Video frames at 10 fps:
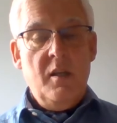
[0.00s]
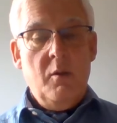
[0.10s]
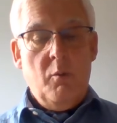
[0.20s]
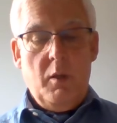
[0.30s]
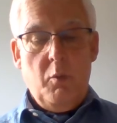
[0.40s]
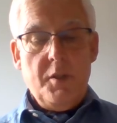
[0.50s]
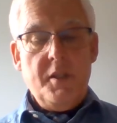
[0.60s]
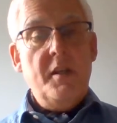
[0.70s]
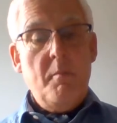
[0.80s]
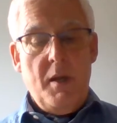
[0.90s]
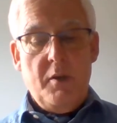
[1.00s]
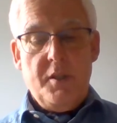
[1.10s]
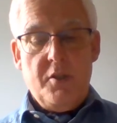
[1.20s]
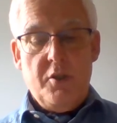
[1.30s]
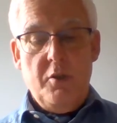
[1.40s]
well, what it
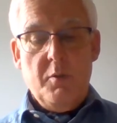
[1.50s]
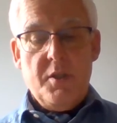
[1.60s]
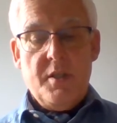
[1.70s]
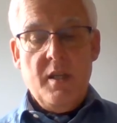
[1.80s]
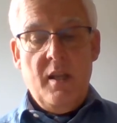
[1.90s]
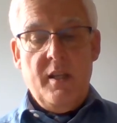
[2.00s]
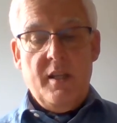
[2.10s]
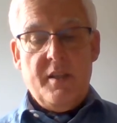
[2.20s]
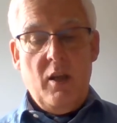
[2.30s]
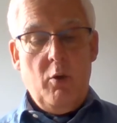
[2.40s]
amounted to was that the